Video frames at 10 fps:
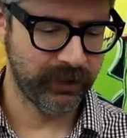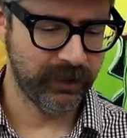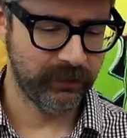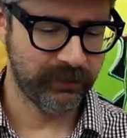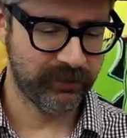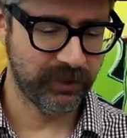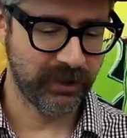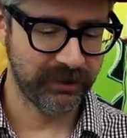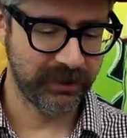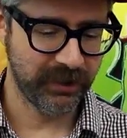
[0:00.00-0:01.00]
my name is
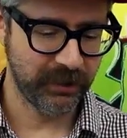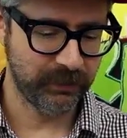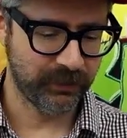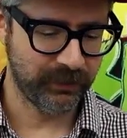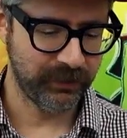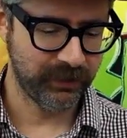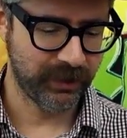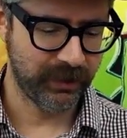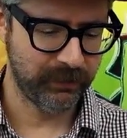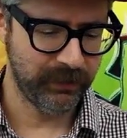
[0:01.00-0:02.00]
John.
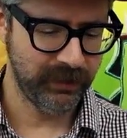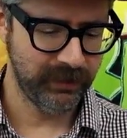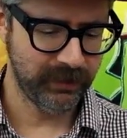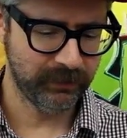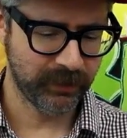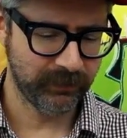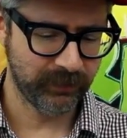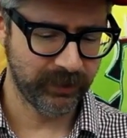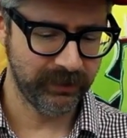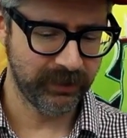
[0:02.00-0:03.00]
And me and my
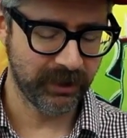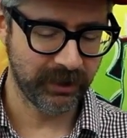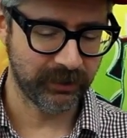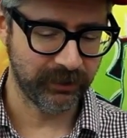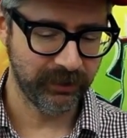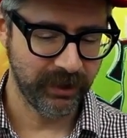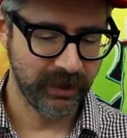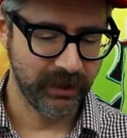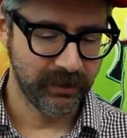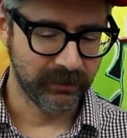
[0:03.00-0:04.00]
friend Connor
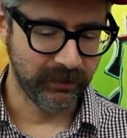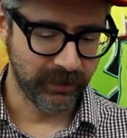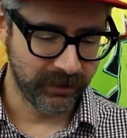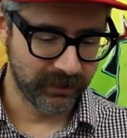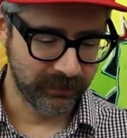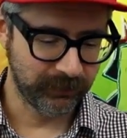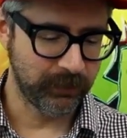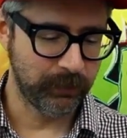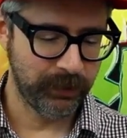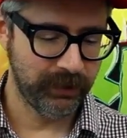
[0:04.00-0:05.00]

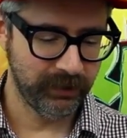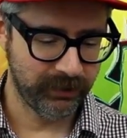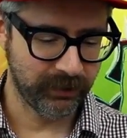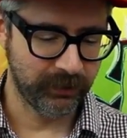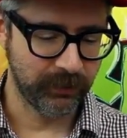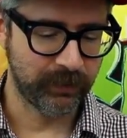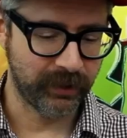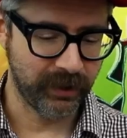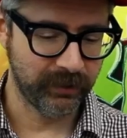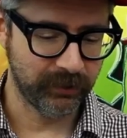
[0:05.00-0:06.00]
love Pig, Goat,
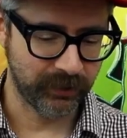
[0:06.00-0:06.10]
Banana,